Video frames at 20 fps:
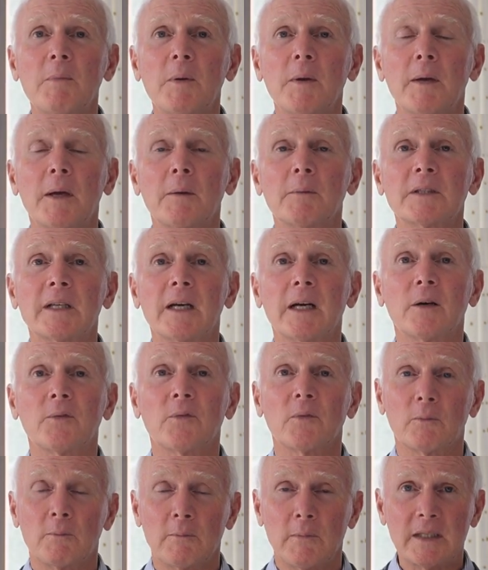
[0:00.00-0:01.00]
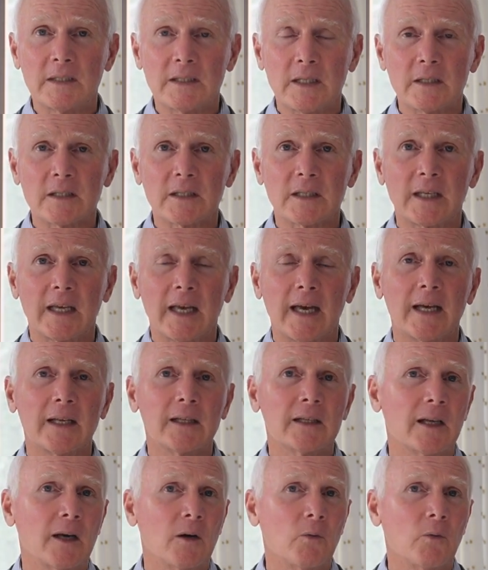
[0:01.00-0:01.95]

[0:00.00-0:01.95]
be able to have meetings again,